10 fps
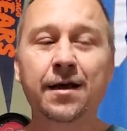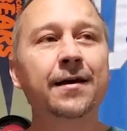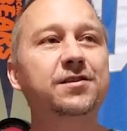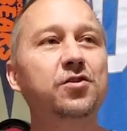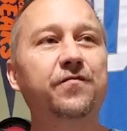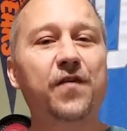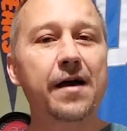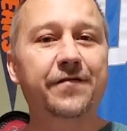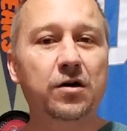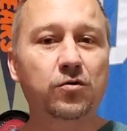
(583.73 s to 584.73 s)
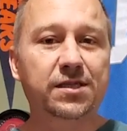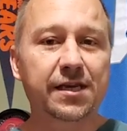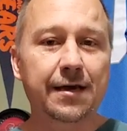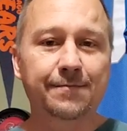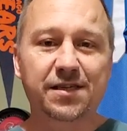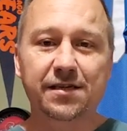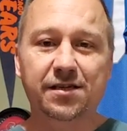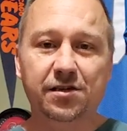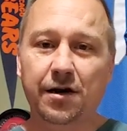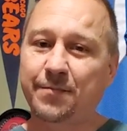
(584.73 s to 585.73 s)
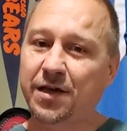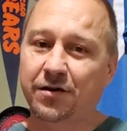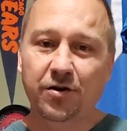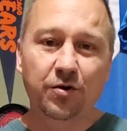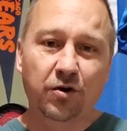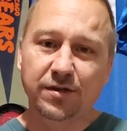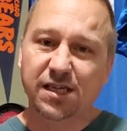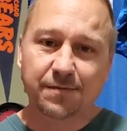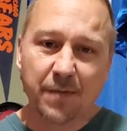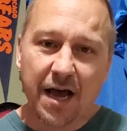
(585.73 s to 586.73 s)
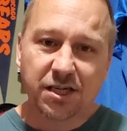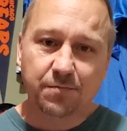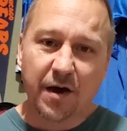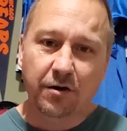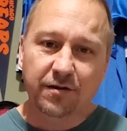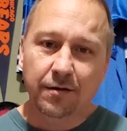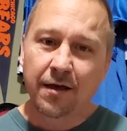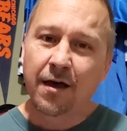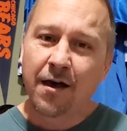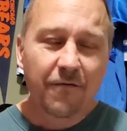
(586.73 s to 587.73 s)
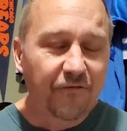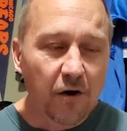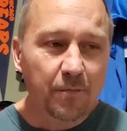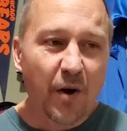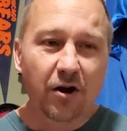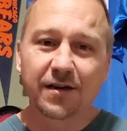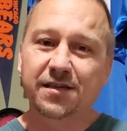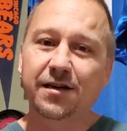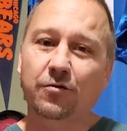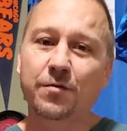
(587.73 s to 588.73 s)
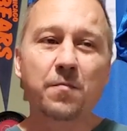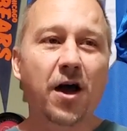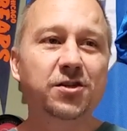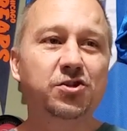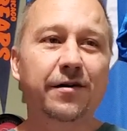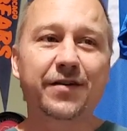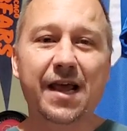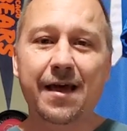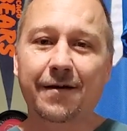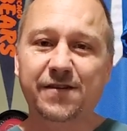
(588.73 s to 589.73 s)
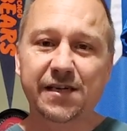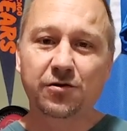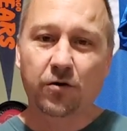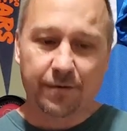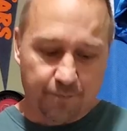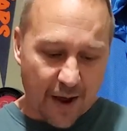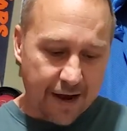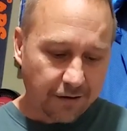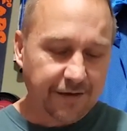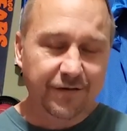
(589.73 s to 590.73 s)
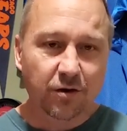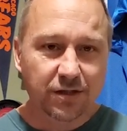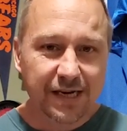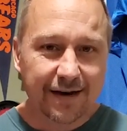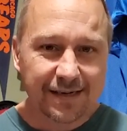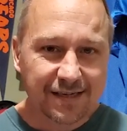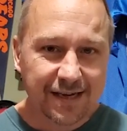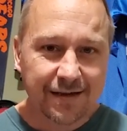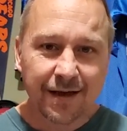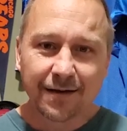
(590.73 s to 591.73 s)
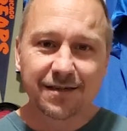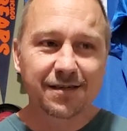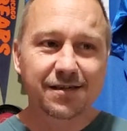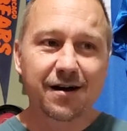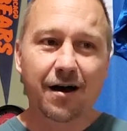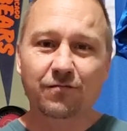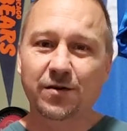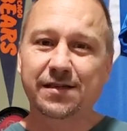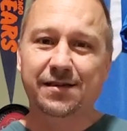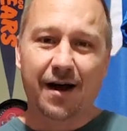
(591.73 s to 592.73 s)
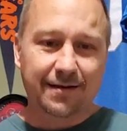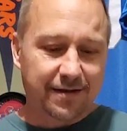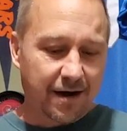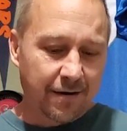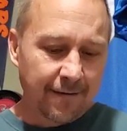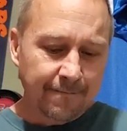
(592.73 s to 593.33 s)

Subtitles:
Two 5-0 teams. This is going to be good old smash mouth football. It's going to remind you of an AFC North battle, even though Tennessee does not reside there.